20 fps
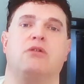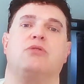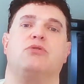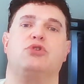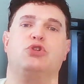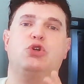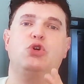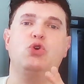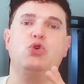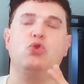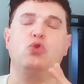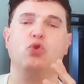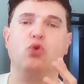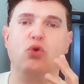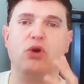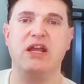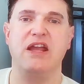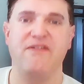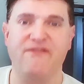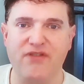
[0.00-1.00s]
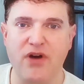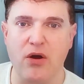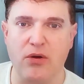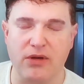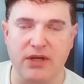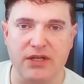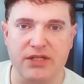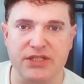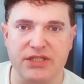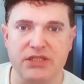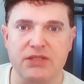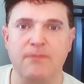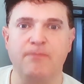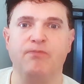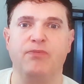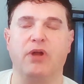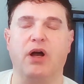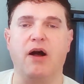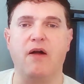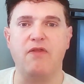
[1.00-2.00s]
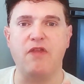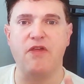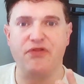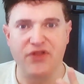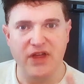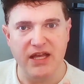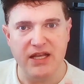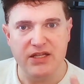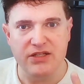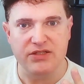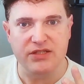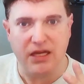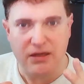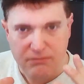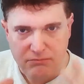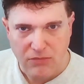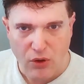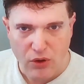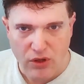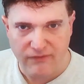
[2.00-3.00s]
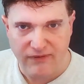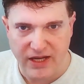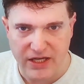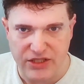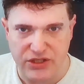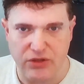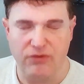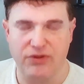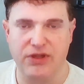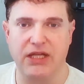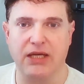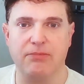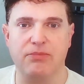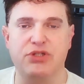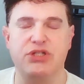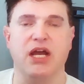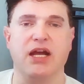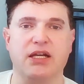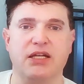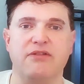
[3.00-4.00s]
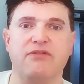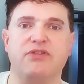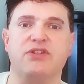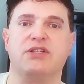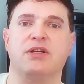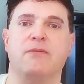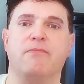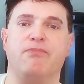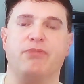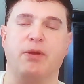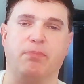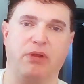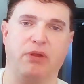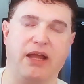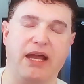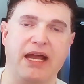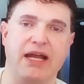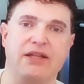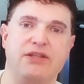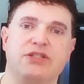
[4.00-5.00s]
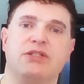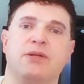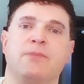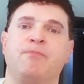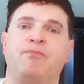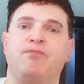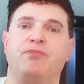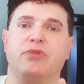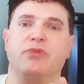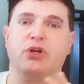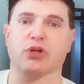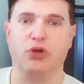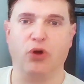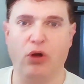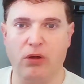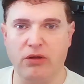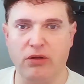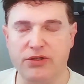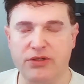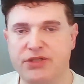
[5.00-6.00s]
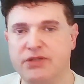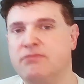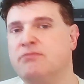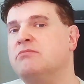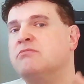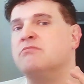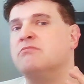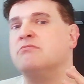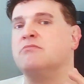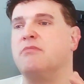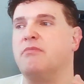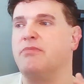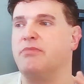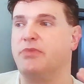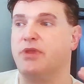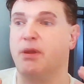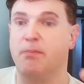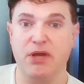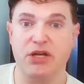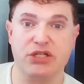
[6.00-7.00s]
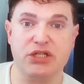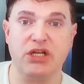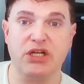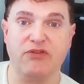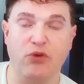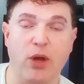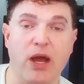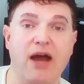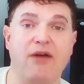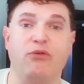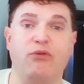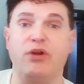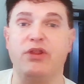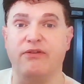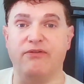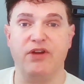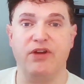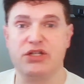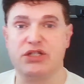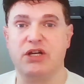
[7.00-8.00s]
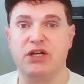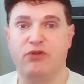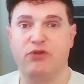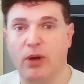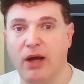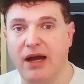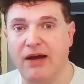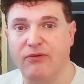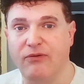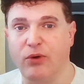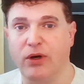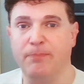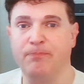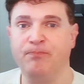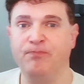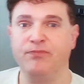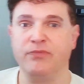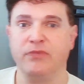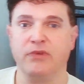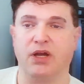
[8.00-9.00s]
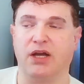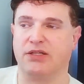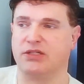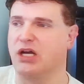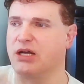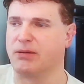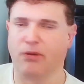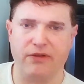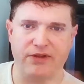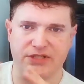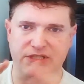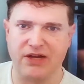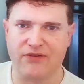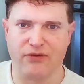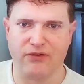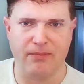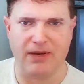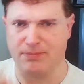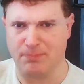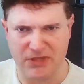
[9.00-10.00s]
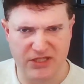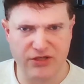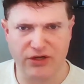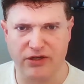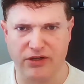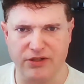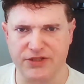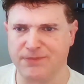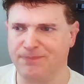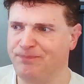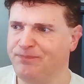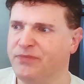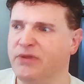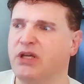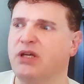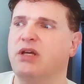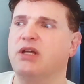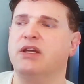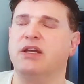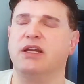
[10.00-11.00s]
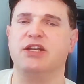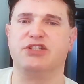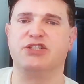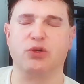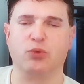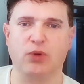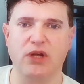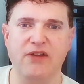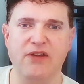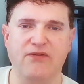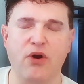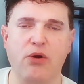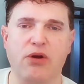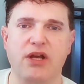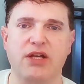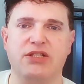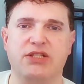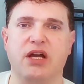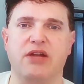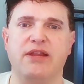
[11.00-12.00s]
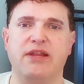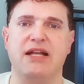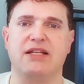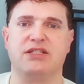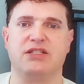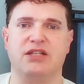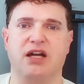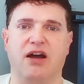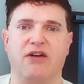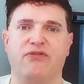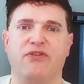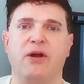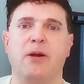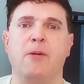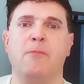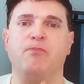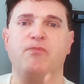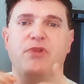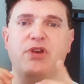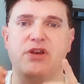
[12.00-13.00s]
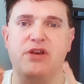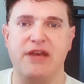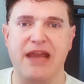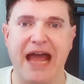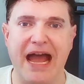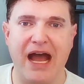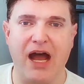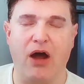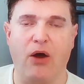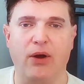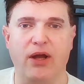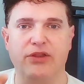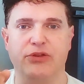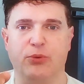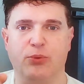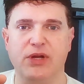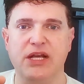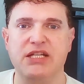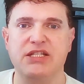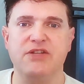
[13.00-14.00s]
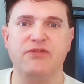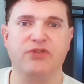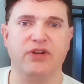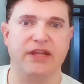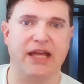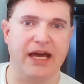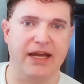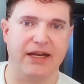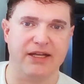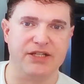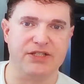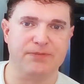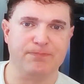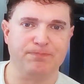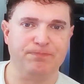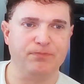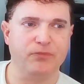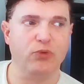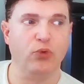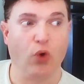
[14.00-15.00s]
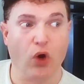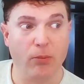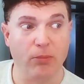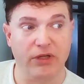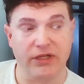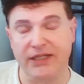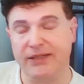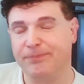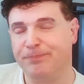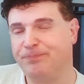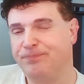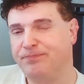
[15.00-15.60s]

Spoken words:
to refocus on the things that motivate you, the objectives, the plans, the goals, the mission if you have one, the vision if you have one. I talk about all this stuff in my materials, is to refocus on that stuff now. And the reason for that is, normally,